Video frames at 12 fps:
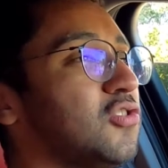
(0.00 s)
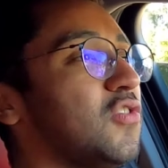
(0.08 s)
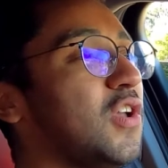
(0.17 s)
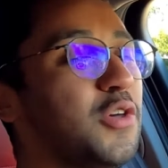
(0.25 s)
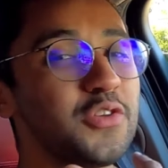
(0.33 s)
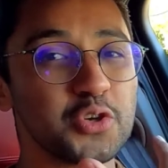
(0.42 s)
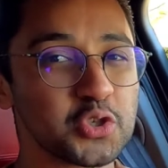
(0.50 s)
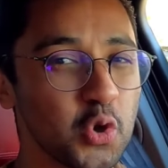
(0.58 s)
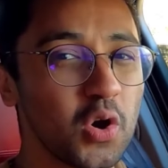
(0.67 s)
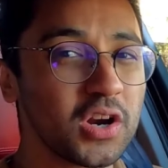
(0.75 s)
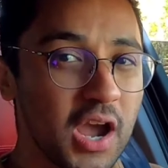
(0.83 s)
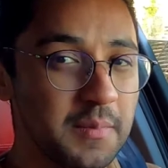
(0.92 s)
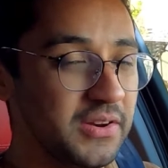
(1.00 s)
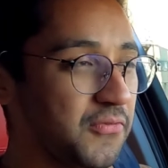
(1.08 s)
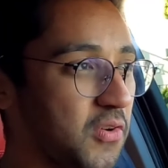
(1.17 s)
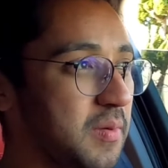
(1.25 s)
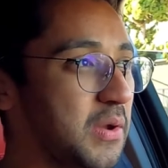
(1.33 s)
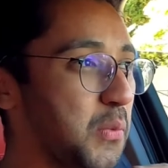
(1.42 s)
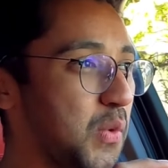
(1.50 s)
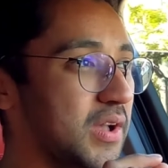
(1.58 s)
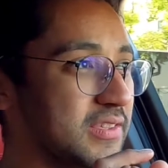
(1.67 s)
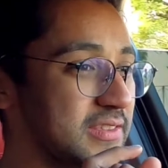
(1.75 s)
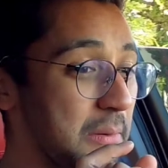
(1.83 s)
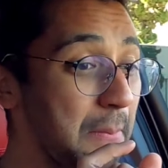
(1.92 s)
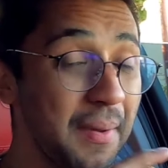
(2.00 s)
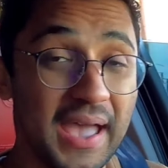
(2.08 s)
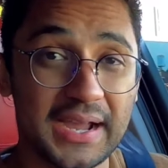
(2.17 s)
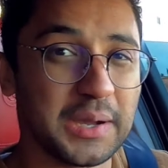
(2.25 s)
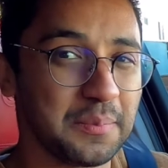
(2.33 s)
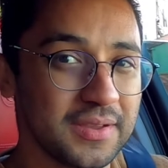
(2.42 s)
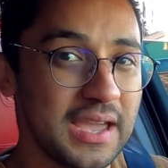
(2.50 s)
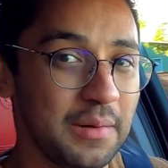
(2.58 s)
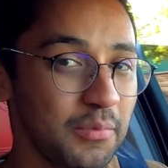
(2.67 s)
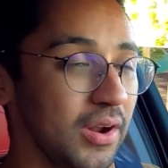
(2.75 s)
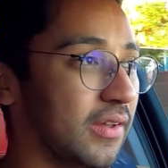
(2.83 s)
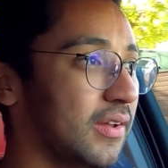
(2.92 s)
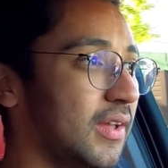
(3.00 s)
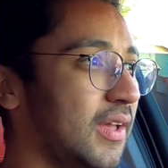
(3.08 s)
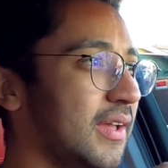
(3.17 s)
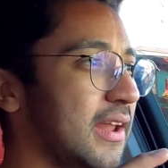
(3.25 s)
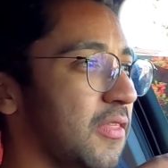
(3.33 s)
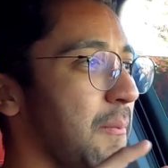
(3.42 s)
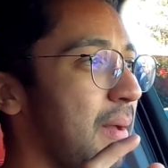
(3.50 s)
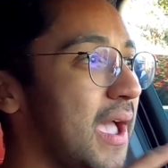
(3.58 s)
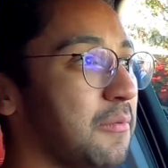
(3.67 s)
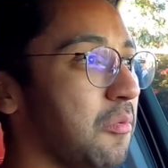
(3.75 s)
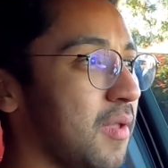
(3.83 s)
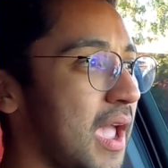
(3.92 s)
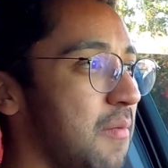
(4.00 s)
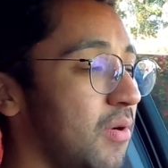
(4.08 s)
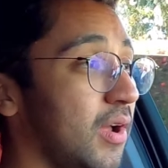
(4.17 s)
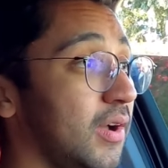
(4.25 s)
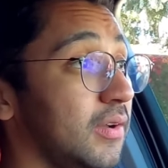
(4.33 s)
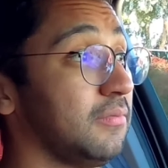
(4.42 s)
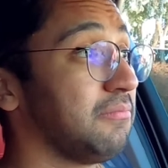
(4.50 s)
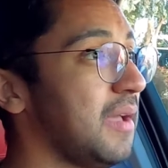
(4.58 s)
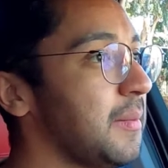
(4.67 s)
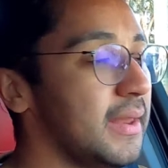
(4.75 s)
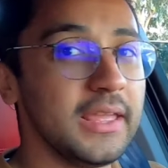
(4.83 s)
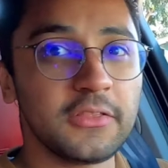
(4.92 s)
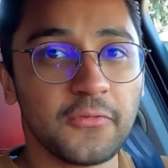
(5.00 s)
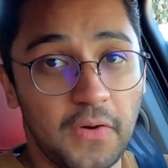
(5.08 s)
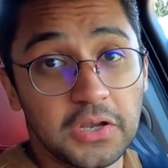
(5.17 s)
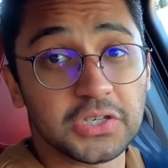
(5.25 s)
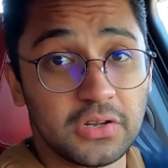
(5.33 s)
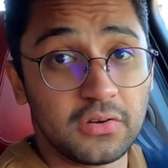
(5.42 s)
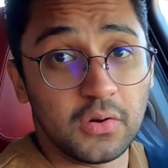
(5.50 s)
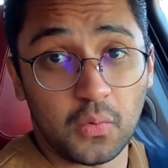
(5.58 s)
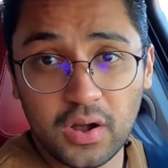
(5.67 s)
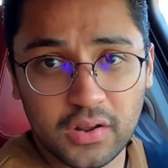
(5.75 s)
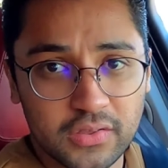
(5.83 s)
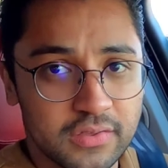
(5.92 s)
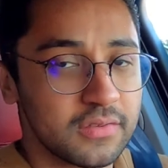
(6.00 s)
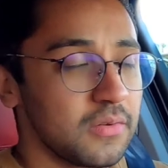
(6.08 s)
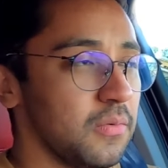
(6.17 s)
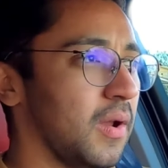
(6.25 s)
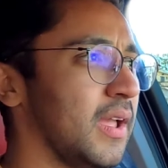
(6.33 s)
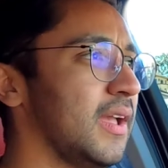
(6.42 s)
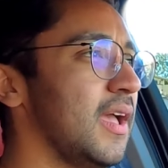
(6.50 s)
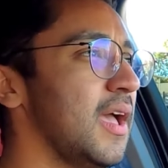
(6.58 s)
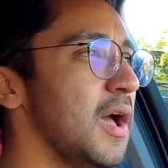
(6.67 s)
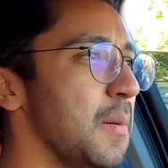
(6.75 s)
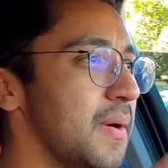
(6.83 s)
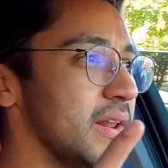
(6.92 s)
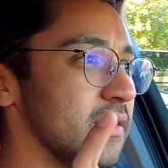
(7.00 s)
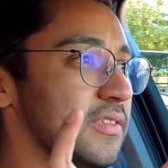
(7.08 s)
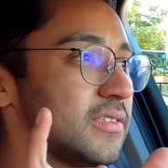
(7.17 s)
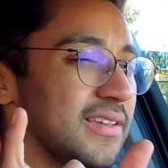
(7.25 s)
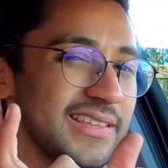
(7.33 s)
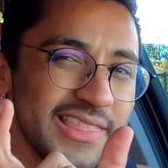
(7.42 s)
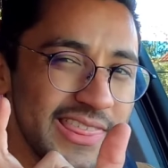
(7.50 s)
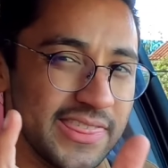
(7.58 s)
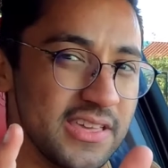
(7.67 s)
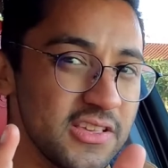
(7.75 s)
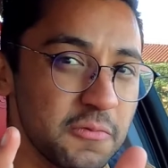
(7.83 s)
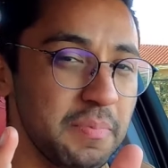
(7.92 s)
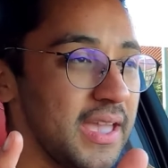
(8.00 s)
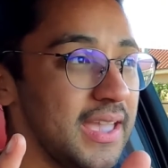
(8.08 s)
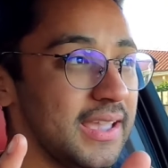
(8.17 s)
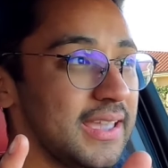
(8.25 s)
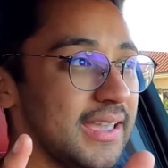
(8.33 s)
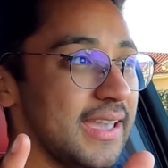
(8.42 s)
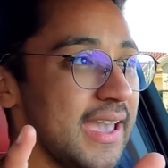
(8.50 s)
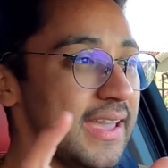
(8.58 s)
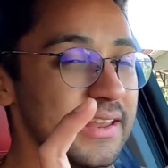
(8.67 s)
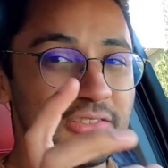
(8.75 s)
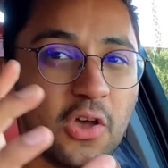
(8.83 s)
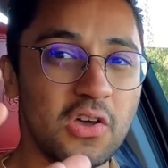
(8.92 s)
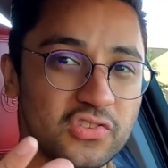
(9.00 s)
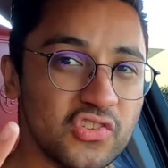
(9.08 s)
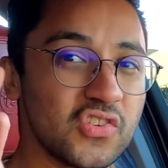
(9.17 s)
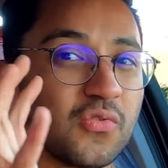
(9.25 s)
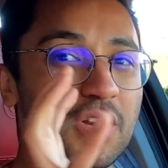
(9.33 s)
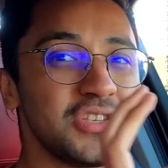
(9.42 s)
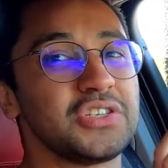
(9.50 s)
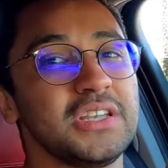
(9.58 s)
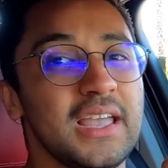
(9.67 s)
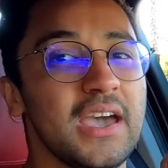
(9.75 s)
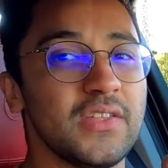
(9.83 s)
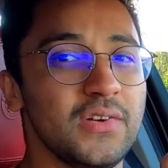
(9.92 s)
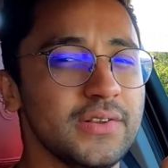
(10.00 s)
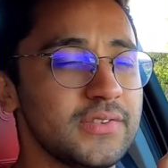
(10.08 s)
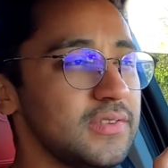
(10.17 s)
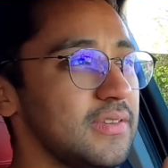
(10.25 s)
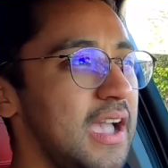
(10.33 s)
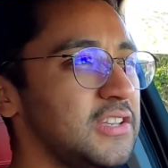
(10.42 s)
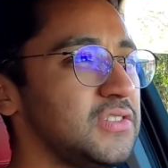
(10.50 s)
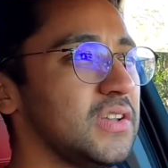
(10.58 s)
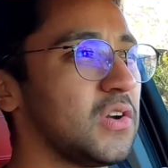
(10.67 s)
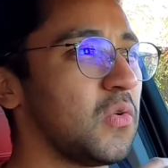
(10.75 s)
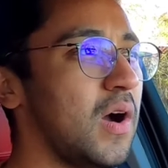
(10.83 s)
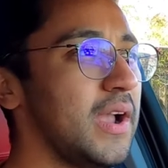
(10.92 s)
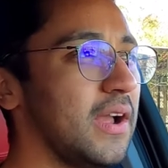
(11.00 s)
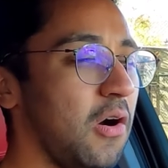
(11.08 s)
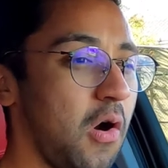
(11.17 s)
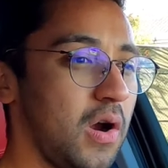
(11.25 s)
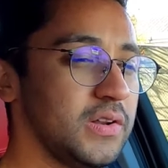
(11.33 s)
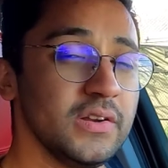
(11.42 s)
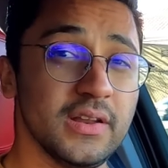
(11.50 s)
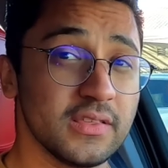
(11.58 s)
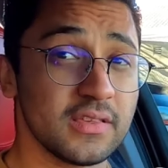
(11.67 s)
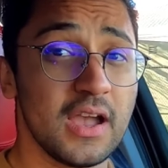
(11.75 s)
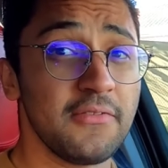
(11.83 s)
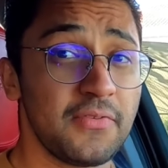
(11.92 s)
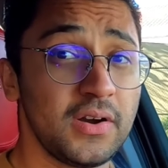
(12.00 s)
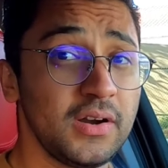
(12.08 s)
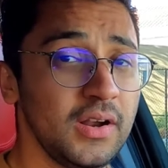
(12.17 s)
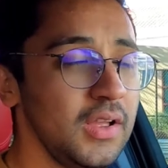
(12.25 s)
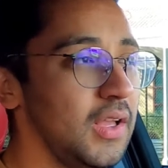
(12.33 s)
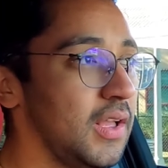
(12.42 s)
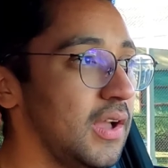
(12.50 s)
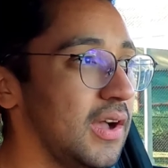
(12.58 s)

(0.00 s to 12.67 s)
Also, the other shortcoming for me was the backup camera. Now the backup camera, I mean, it's functional, it works, right? But it's this big and it's all scrunched together. It's actually quite hard to decipher.